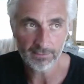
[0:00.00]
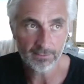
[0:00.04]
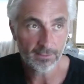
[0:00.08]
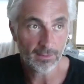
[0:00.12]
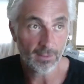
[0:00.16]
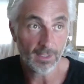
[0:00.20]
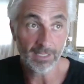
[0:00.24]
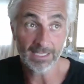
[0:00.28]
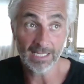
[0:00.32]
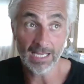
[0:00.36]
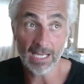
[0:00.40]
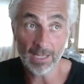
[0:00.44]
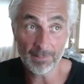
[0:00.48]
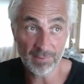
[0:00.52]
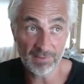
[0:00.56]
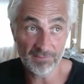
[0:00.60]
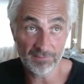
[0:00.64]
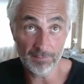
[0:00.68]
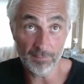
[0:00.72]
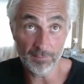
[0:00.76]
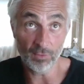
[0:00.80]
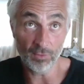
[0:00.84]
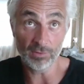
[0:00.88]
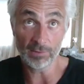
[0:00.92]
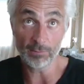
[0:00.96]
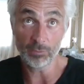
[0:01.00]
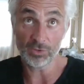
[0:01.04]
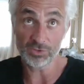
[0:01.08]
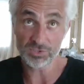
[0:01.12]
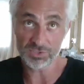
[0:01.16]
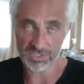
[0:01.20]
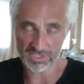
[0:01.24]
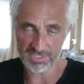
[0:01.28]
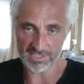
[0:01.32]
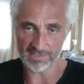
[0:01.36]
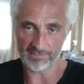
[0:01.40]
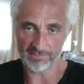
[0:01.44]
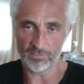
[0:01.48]
I get up every morning, watch the
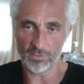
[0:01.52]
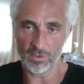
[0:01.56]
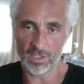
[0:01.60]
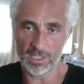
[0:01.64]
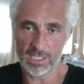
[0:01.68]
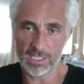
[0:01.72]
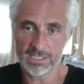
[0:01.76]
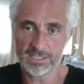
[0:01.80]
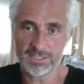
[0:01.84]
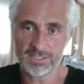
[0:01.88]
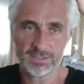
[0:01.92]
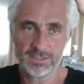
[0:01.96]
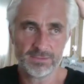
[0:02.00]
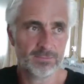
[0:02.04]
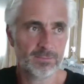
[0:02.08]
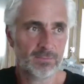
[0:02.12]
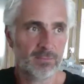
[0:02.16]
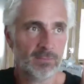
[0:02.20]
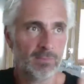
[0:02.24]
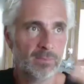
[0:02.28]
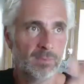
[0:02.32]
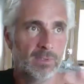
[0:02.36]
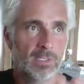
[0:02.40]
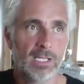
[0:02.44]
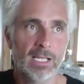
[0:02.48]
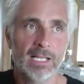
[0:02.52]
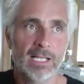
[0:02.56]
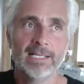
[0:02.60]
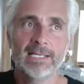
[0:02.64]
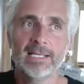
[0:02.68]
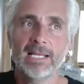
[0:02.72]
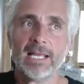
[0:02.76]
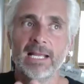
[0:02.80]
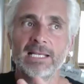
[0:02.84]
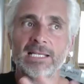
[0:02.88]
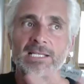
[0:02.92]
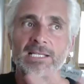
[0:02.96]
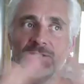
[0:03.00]
sunrise, and, it,
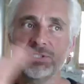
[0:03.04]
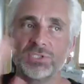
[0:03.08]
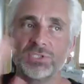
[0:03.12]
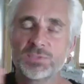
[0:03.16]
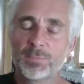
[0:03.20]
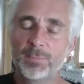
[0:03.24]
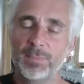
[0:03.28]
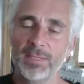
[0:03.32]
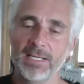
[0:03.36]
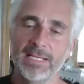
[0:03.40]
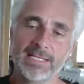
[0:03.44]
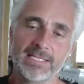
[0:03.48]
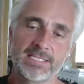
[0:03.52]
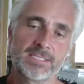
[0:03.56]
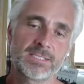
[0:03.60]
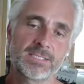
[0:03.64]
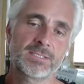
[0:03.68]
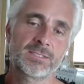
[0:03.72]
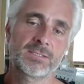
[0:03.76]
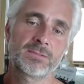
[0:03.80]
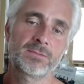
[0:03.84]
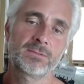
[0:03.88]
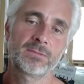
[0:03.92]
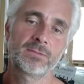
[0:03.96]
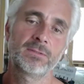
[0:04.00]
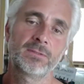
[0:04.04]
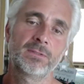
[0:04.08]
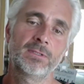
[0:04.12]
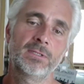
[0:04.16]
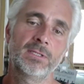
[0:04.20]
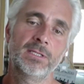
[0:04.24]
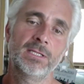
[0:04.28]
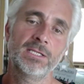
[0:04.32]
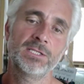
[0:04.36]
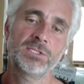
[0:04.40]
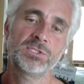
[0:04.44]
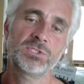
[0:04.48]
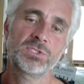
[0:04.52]
and it's just bliss.
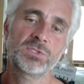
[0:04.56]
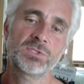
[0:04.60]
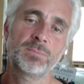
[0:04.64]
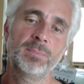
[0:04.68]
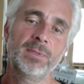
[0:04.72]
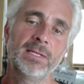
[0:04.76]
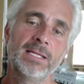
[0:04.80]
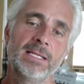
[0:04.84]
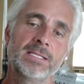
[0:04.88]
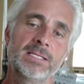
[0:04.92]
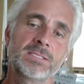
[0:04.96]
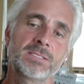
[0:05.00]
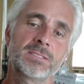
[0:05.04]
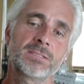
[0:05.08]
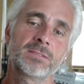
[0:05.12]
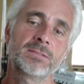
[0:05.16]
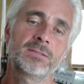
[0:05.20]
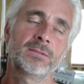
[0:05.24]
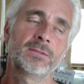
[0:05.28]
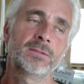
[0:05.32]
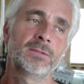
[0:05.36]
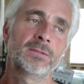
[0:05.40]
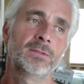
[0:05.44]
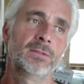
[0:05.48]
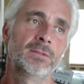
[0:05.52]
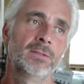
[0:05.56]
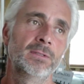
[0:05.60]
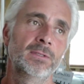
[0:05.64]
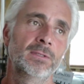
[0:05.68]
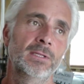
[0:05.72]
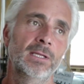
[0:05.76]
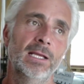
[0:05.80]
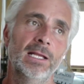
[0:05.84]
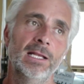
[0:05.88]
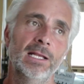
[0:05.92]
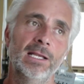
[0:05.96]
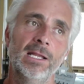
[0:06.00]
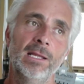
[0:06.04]
It's just bliss.
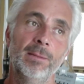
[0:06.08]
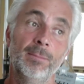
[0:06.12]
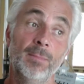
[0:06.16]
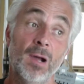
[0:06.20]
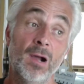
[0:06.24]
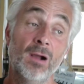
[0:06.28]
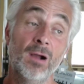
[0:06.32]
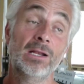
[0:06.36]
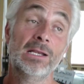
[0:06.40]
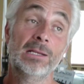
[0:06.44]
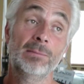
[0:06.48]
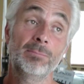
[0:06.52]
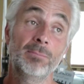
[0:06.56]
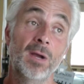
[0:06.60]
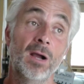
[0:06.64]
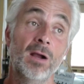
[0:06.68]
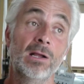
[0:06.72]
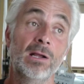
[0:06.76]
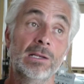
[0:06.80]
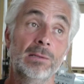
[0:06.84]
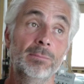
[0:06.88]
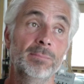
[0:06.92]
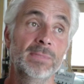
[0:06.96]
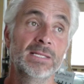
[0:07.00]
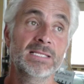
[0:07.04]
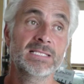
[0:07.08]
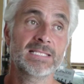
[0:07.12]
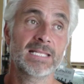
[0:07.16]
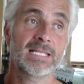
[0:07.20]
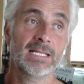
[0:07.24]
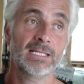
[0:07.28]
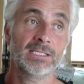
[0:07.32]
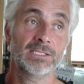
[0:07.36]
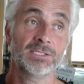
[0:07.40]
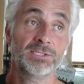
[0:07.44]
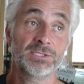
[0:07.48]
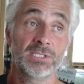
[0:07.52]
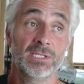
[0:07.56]
And um, I'm gonna I'm gonna miss that
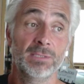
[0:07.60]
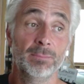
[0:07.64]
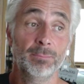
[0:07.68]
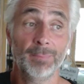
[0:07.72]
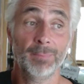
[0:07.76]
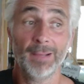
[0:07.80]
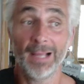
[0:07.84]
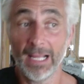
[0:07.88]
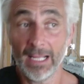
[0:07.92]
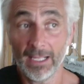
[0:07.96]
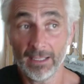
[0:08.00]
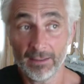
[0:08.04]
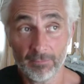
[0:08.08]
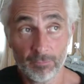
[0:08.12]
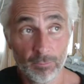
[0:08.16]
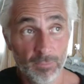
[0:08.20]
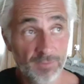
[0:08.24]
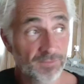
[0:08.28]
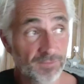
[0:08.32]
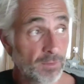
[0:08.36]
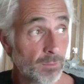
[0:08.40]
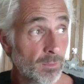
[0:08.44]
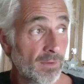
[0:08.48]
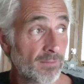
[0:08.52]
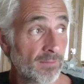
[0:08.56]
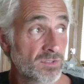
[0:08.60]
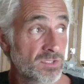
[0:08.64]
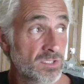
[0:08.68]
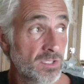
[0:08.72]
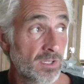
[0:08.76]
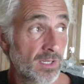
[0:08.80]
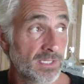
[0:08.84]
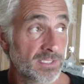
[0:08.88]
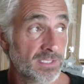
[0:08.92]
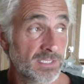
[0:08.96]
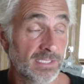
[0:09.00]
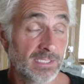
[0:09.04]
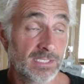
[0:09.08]
this year. But if the weather's
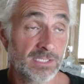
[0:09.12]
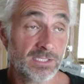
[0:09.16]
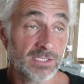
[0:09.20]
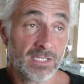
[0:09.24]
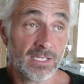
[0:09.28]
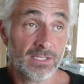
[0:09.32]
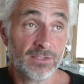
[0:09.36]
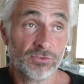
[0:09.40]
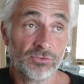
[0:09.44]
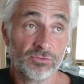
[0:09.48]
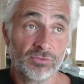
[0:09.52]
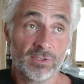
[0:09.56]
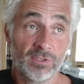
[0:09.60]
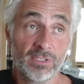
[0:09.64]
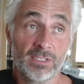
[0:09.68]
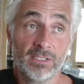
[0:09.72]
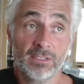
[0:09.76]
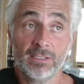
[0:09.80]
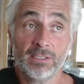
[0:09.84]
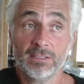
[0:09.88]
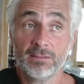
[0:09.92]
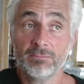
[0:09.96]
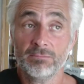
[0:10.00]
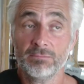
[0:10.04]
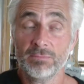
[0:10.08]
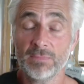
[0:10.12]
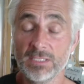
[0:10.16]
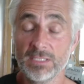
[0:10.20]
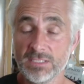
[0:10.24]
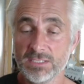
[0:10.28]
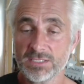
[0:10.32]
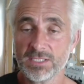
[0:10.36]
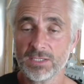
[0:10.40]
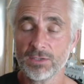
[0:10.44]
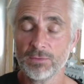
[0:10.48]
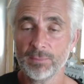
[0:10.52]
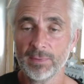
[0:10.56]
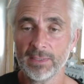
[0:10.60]
nice in this country, then then
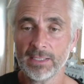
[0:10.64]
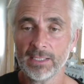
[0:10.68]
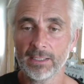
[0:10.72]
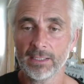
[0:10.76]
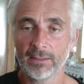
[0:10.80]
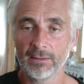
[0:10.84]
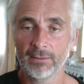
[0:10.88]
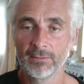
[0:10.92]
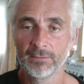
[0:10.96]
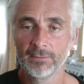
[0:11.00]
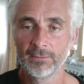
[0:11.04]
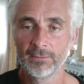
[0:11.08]
so be it.